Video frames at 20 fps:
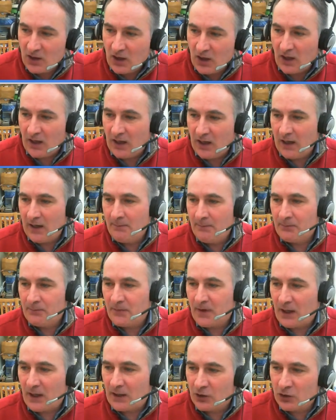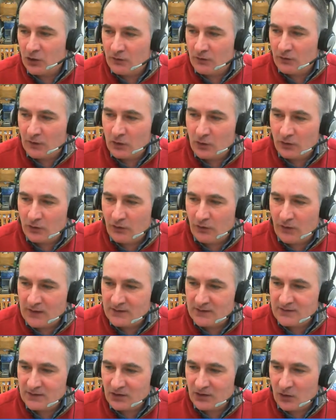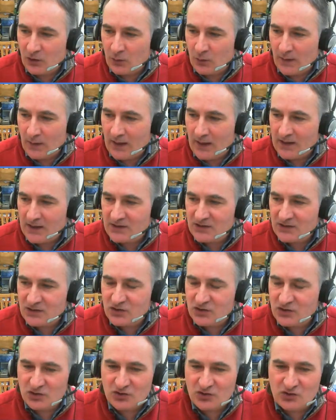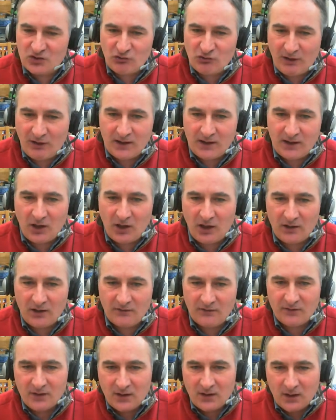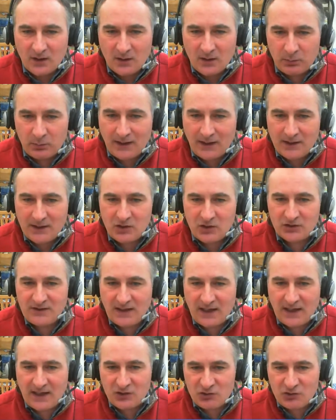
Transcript: And another good thing to do is just try and kind of plan your day.